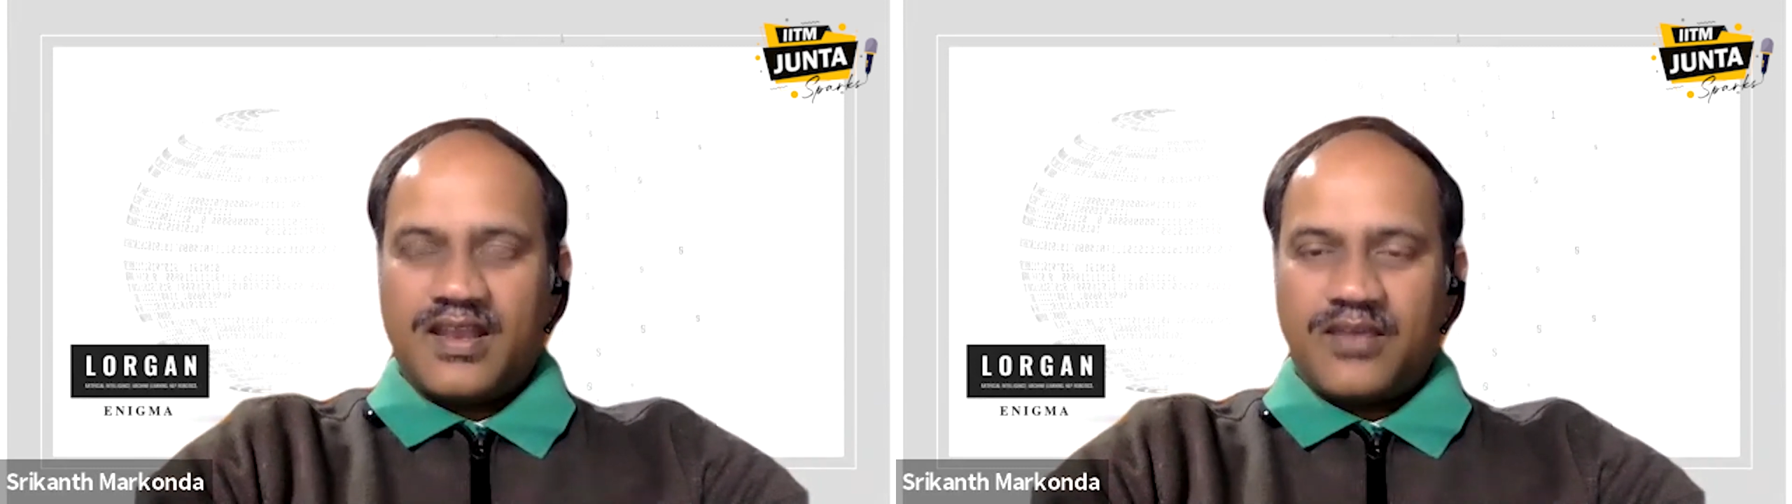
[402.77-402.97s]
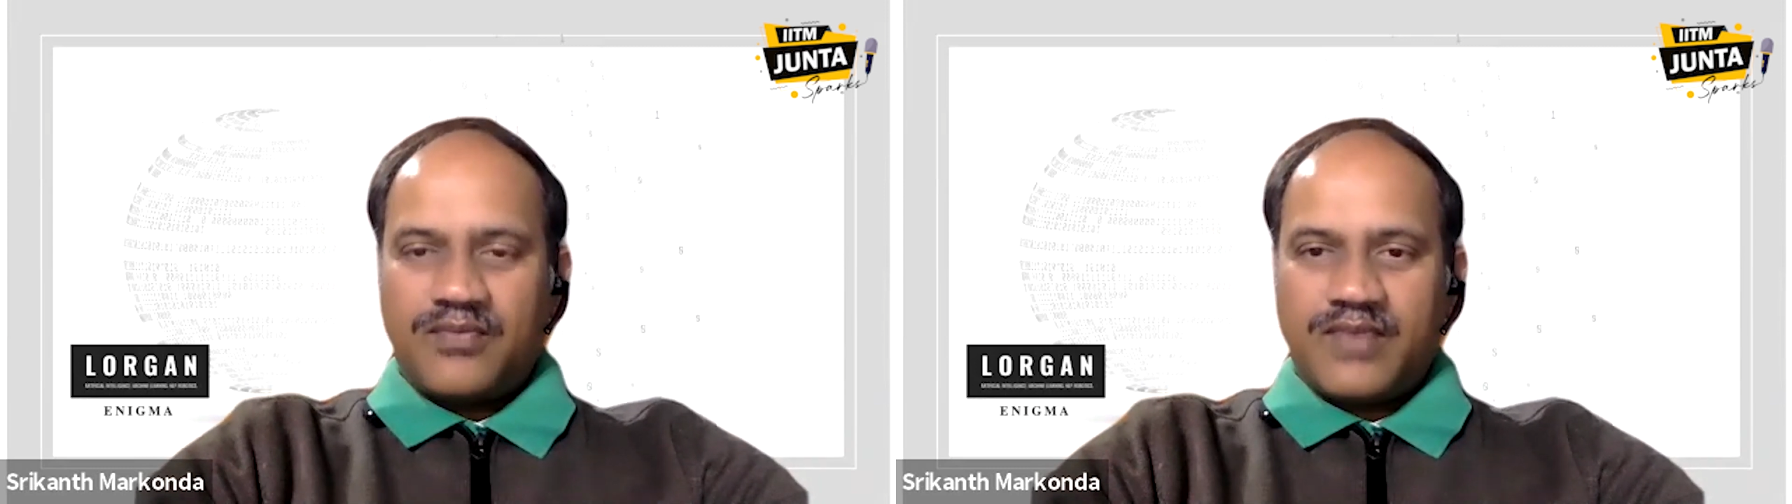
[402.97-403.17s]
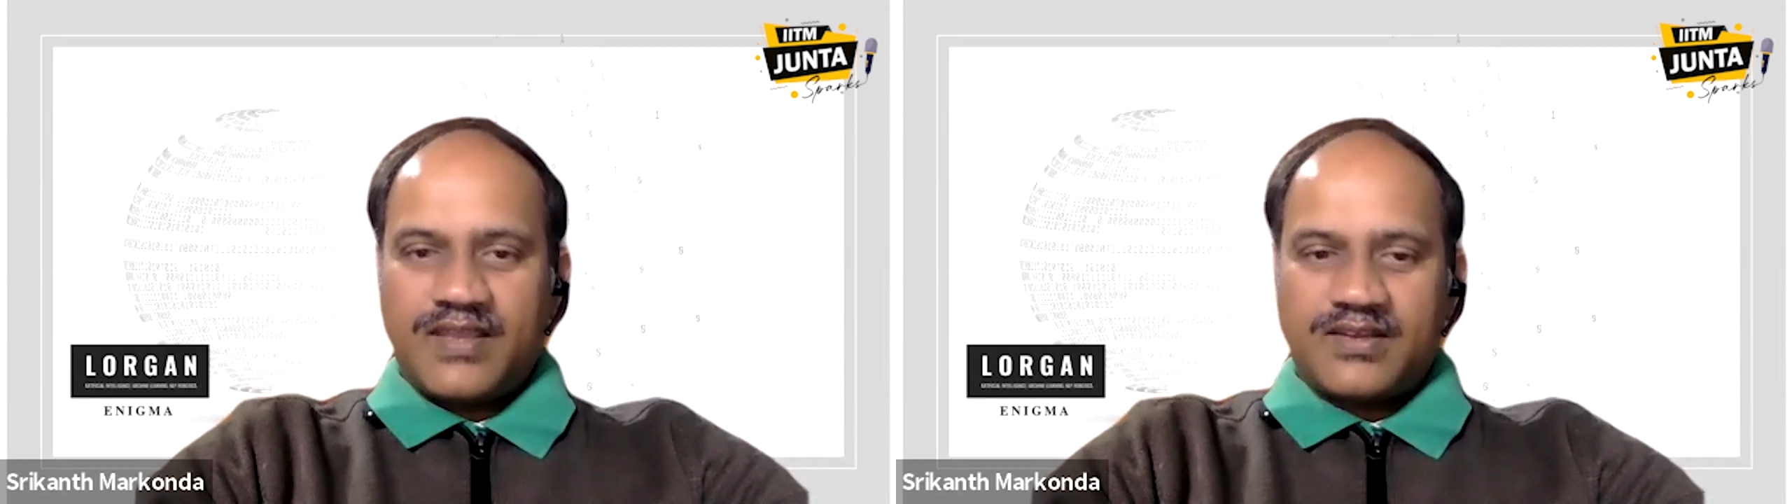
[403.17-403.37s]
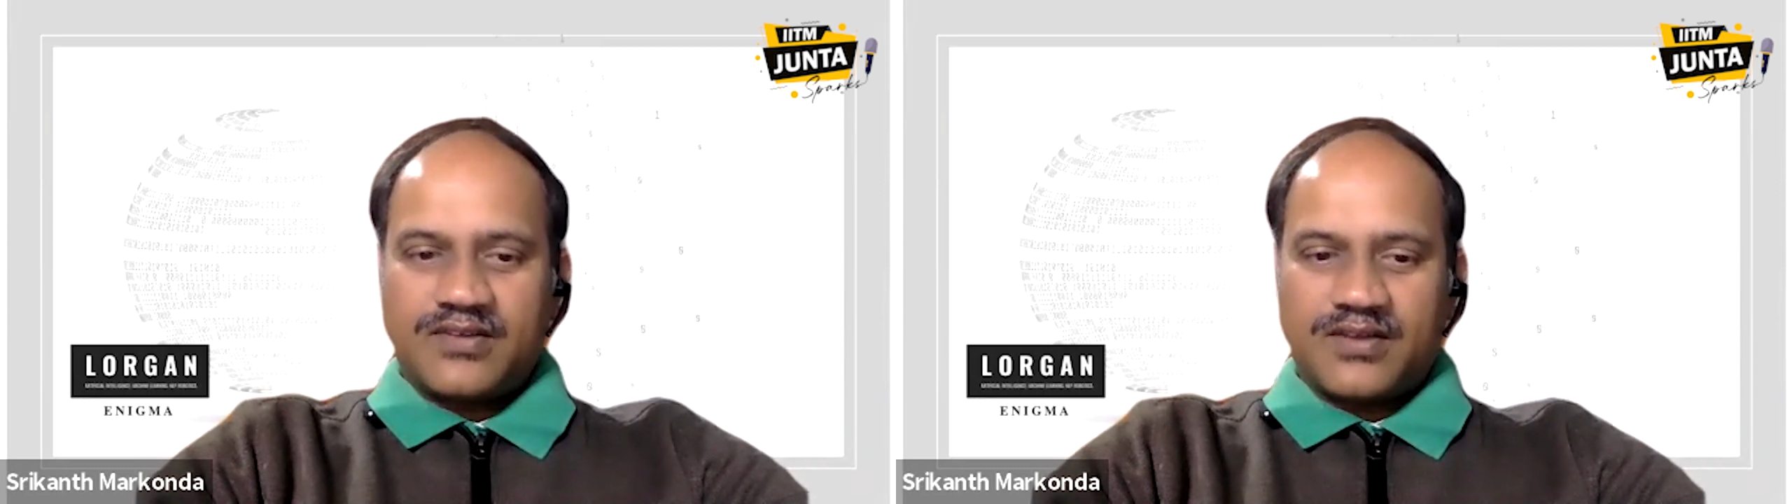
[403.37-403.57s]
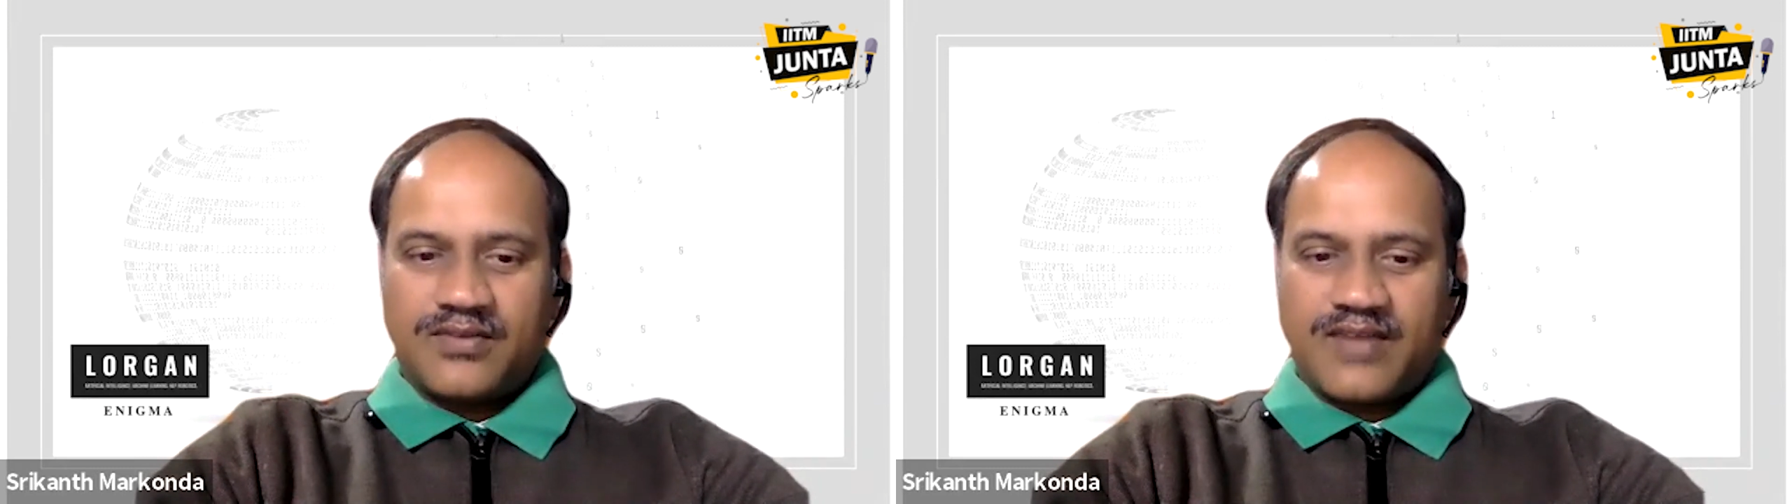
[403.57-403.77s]
in a way
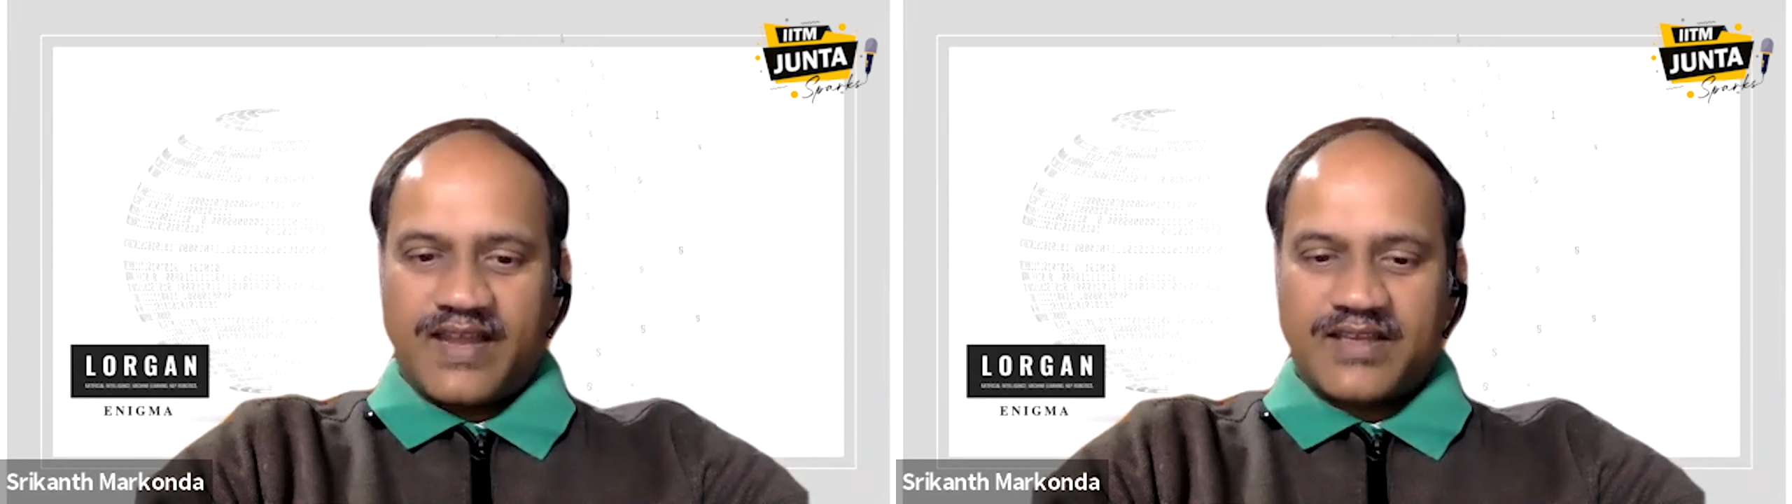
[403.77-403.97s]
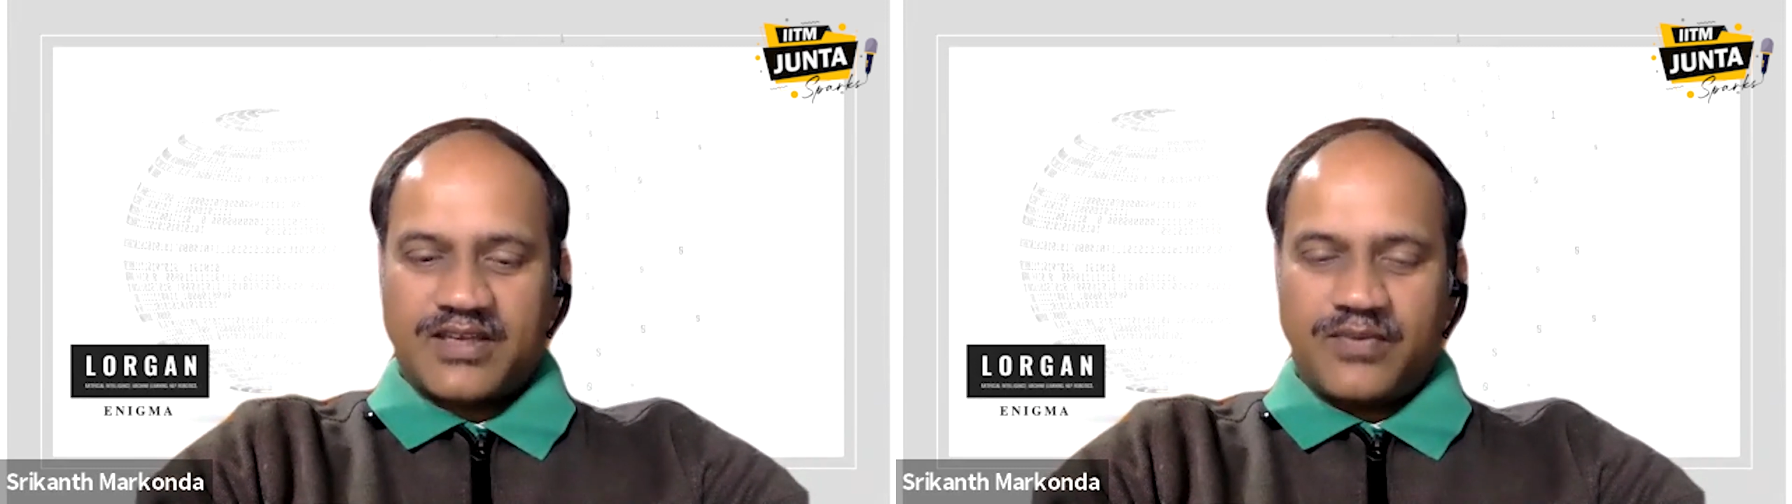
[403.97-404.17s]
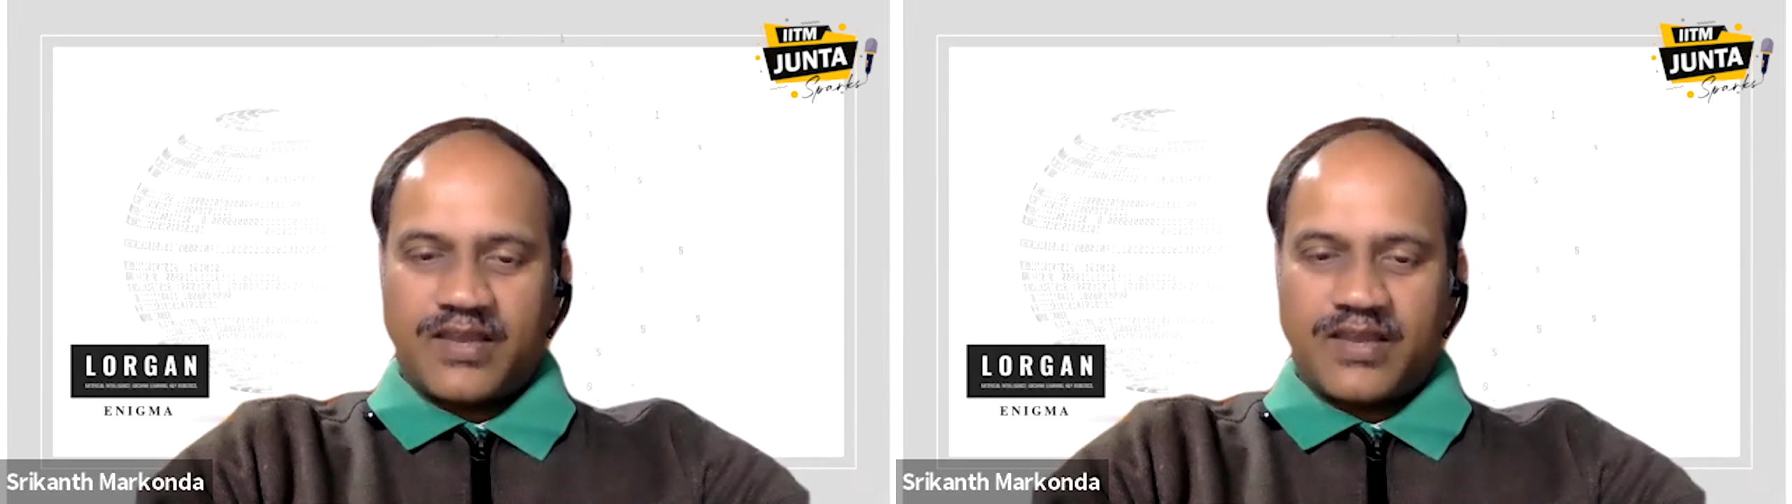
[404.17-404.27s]
that okay look actually